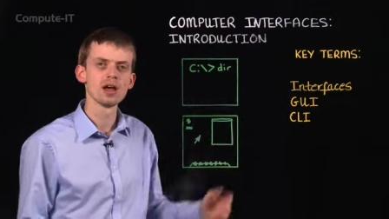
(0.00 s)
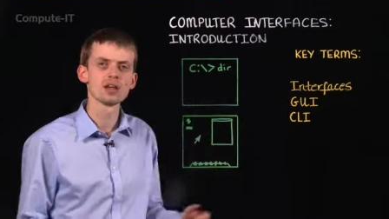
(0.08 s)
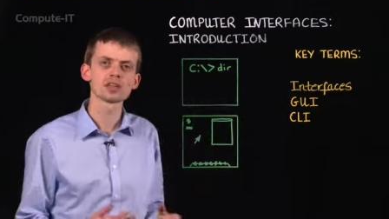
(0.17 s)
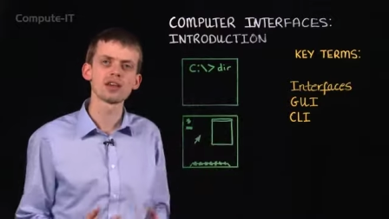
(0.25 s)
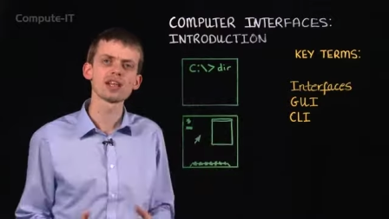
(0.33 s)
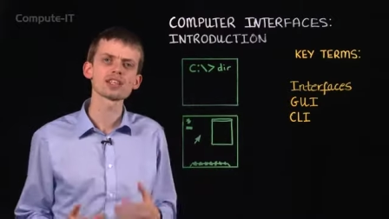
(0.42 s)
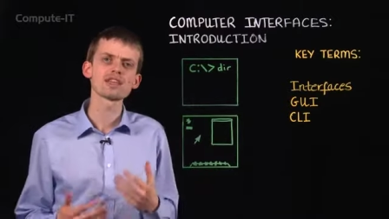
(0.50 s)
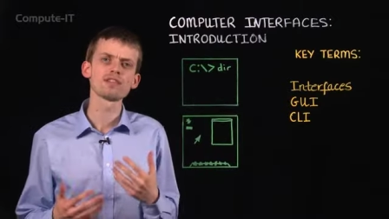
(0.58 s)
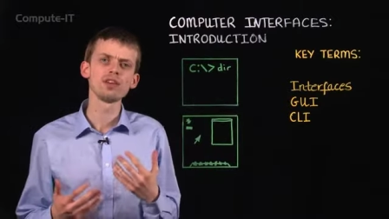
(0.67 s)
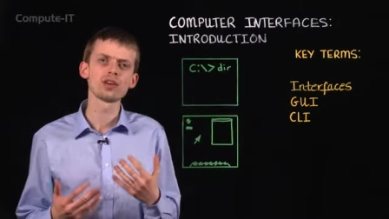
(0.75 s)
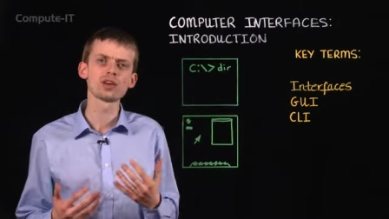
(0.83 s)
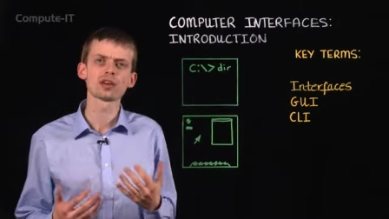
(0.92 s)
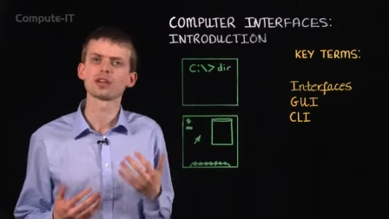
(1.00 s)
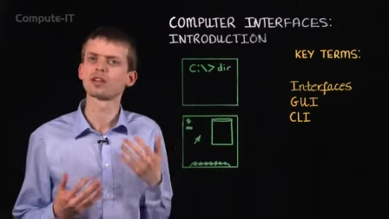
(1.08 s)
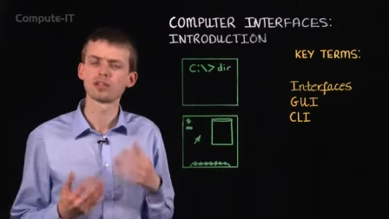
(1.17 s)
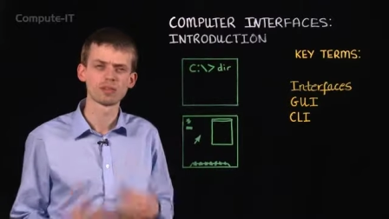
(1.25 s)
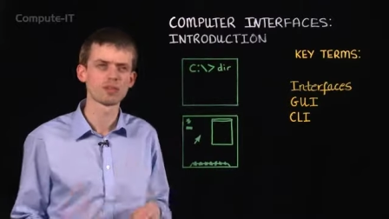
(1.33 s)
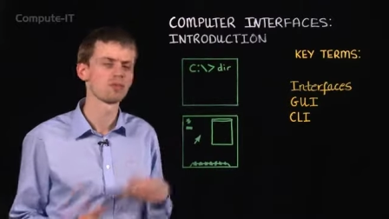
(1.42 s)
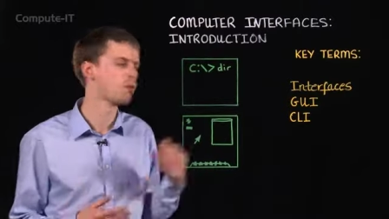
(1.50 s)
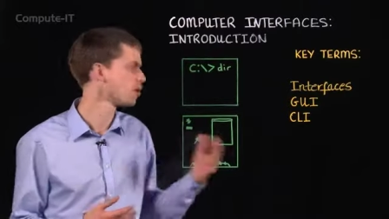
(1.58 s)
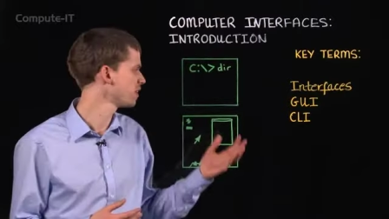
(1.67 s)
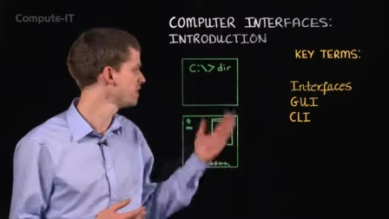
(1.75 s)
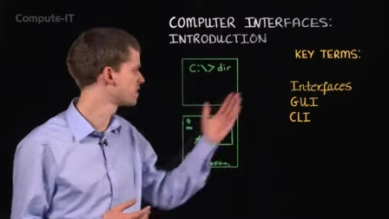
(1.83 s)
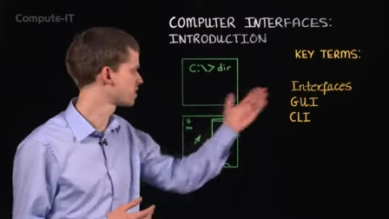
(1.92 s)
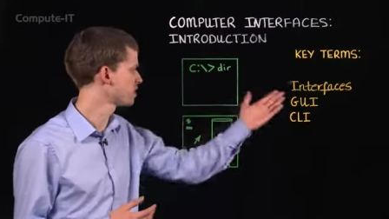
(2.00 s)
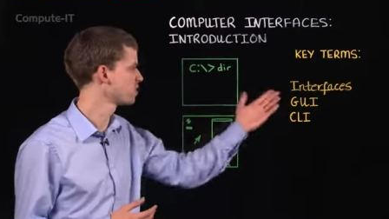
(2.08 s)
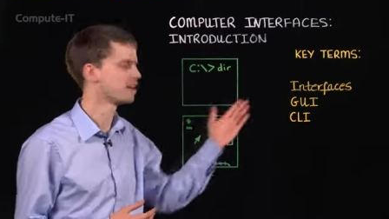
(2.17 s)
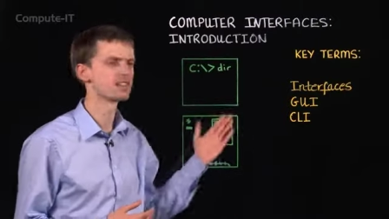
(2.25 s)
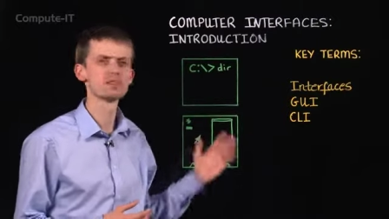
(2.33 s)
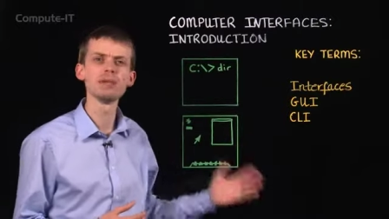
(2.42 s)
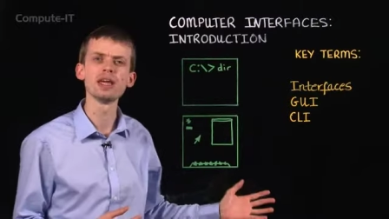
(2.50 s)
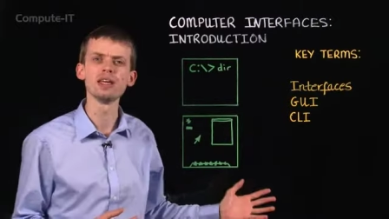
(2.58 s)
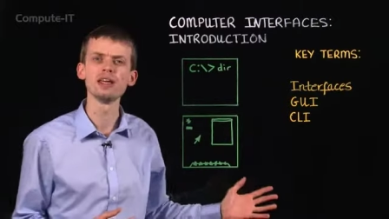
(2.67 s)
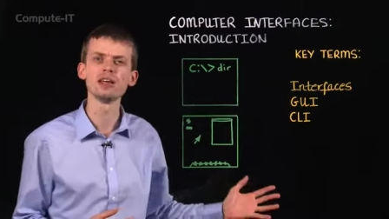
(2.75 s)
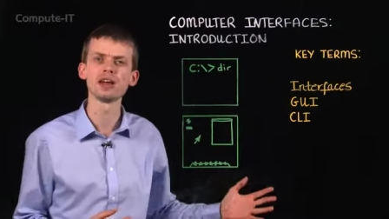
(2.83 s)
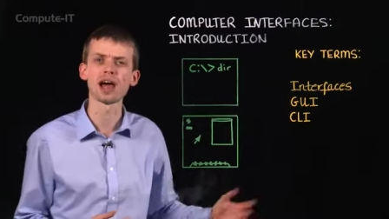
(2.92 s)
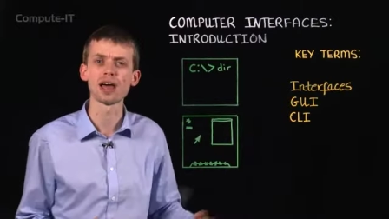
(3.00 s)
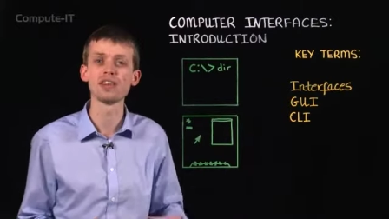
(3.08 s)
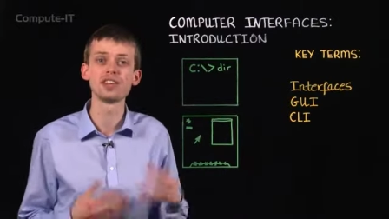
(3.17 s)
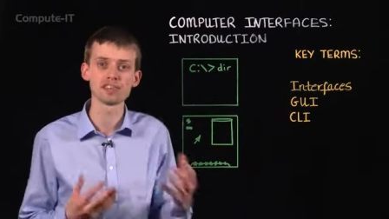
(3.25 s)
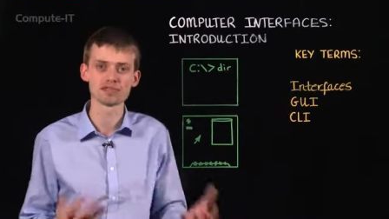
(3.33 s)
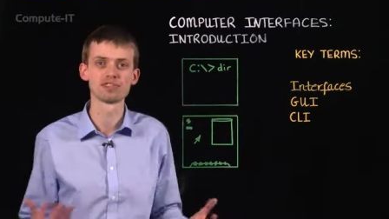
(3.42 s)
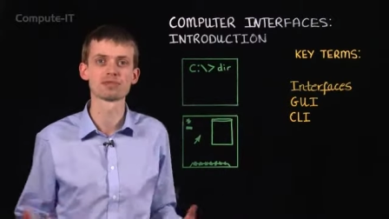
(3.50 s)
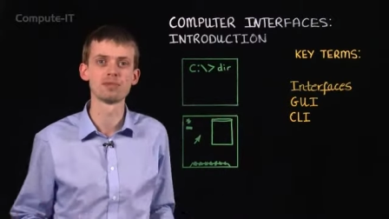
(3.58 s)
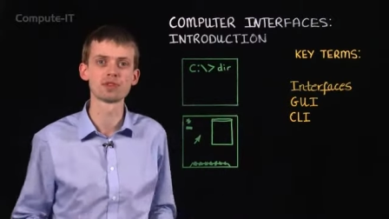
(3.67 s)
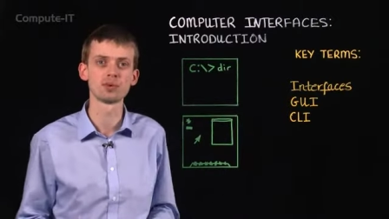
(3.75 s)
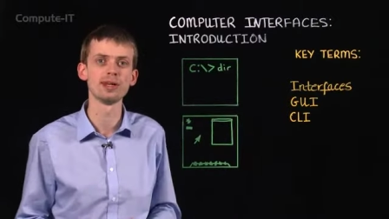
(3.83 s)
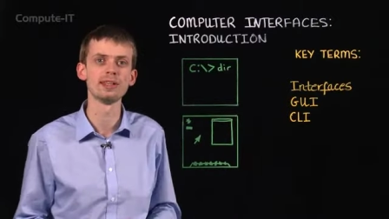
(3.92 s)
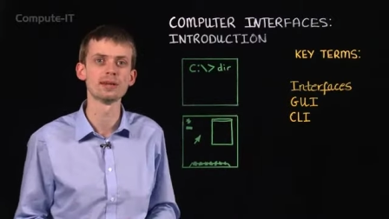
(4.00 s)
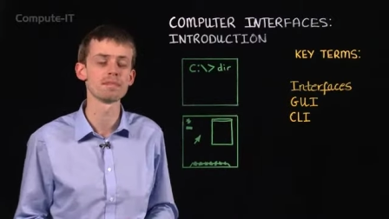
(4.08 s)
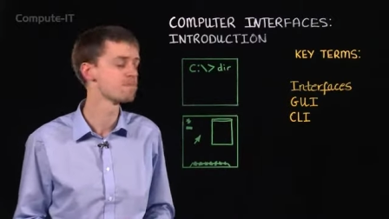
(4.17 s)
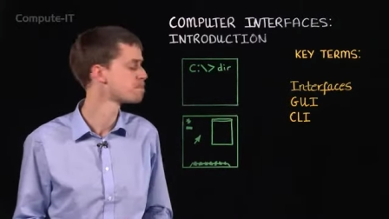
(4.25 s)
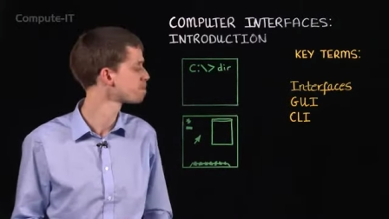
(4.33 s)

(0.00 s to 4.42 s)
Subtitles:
So let's have a look at what these two things mean and the difference between them.